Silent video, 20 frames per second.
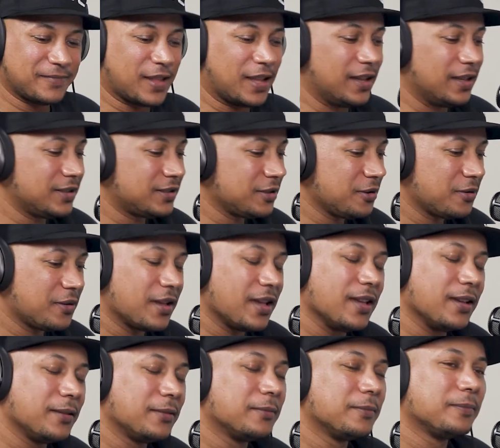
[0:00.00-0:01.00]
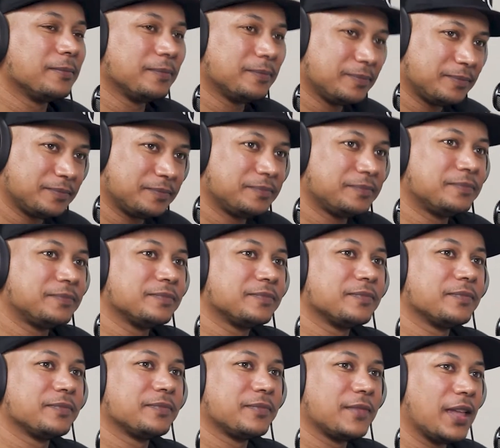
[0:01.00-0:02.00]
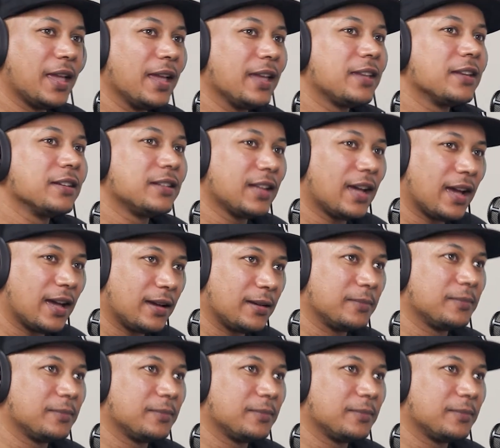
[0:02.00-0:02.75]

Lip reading: It's okay. Take your time.